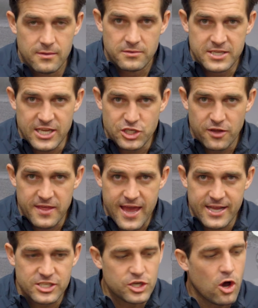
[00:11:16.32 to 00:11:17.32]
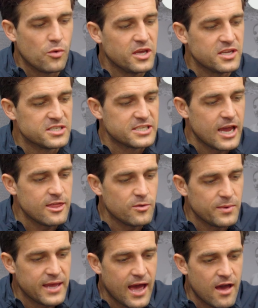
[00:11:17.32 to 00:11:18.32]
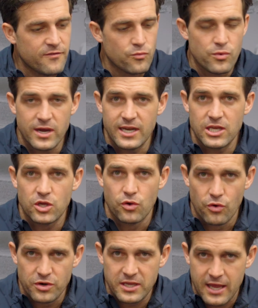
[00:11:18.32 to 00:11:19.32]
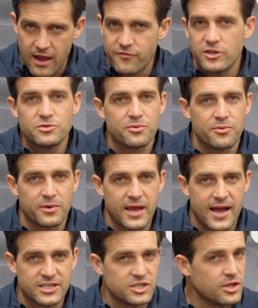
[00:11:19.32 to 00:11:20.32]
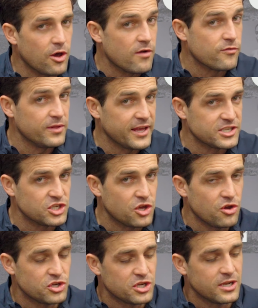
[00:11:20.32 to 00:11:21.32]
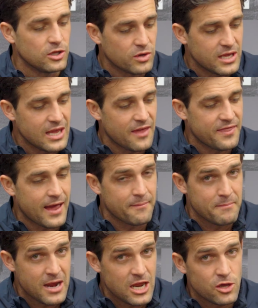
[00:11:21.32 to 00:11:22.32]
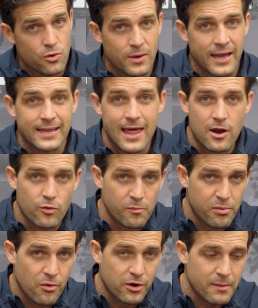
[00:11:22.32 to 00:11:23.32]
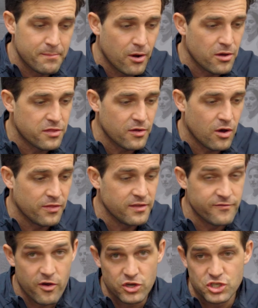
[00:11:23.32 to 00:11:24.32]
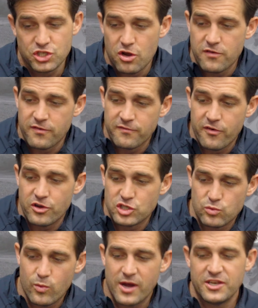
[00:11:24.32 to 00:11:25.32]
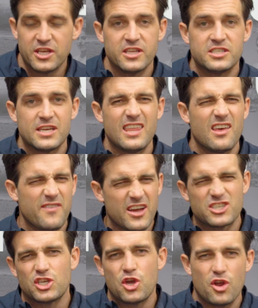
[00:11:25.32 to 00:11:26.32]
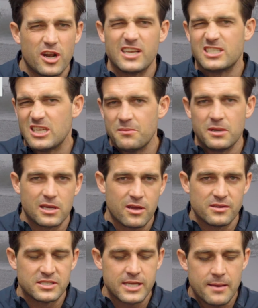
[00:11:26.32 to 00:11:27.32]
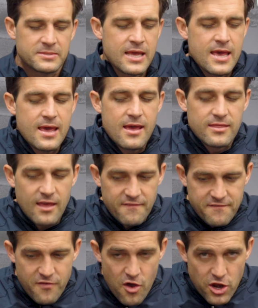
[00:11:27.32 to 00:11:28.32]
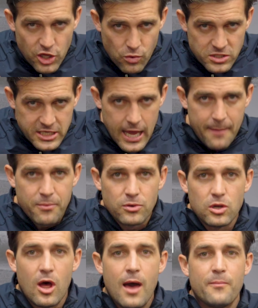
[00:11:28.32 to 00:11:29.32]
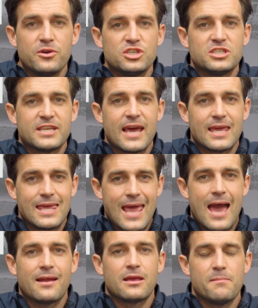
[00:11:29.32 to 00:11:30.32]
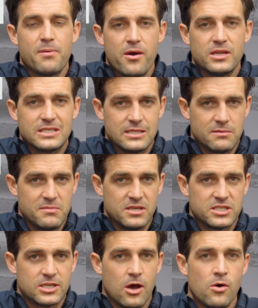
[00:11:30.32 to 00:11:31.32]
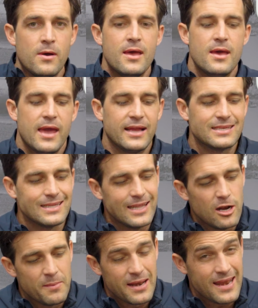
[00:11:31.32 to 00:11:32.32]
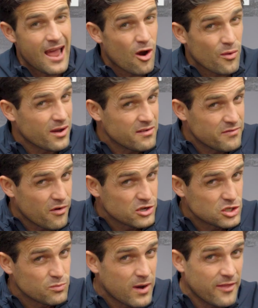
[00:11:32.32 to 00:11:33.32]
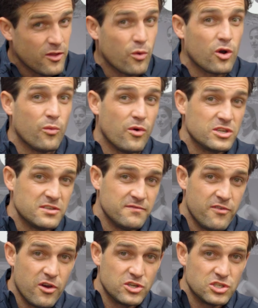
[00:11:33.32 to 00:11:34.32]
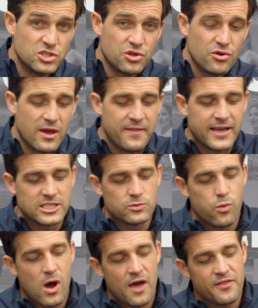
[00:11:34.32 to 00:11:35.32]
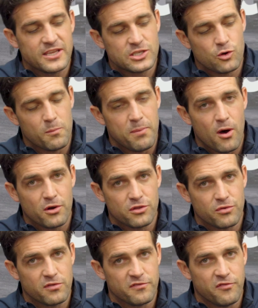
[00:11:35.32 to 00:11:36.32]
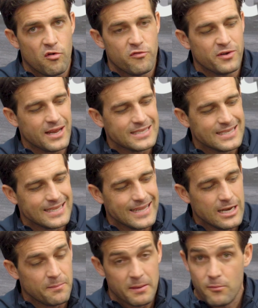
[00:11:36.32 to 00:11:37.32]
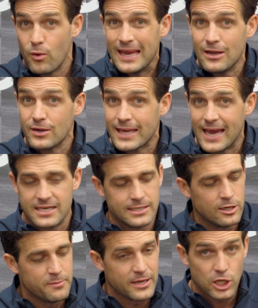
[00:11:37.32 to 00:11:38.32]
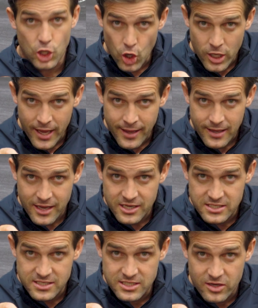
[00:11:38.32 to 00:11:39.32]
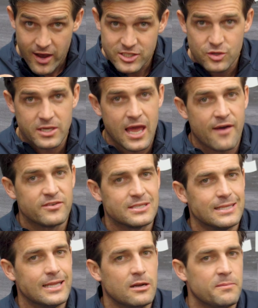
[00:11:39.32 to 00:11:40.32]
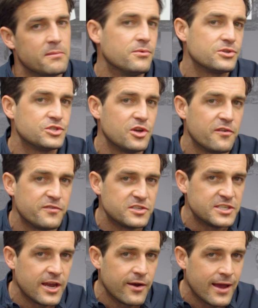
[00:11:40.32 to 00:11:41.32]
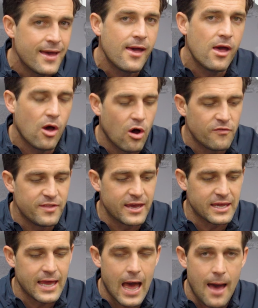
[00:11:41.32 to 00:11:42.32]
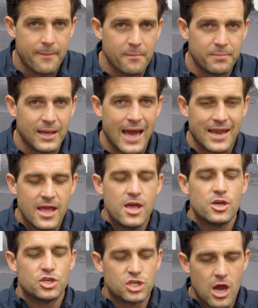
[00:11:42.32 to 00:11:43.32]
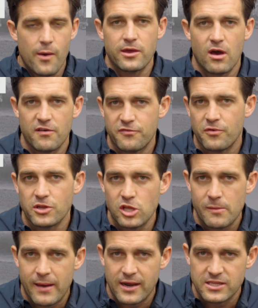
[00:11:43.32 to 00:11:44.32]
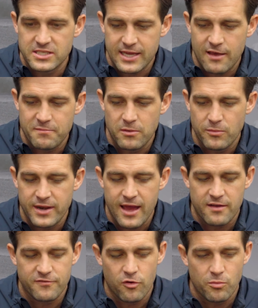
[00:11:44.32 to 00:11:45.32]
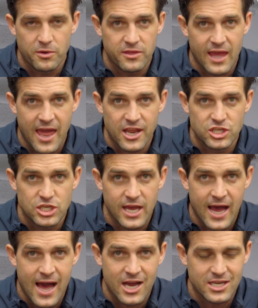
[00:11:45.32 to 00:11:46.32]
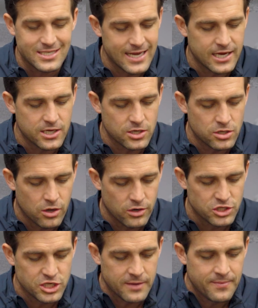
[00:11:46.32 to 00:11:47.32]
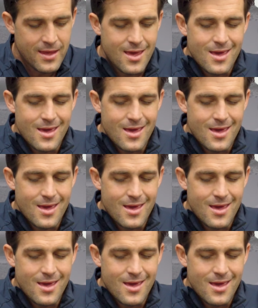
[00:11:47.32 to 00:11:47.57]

Touching on the outsole, you can see that we have really good coverage with regards to the overall execution. Looking at that medial and lateral border, both on the version 2 from version 1, you can see they've executed a similar concept. That vertical decoupled line, which is taking out components of the midsole, it's a little bit narrower in version 1 than what it was in version 2, and that's why this little pod through the forefoot is a little bit more elongated, a little bit longer in its design, so it covers a little bit more surface area of that carbon plate, showing off what New Balance have been renowned for with the Energy Arc technology.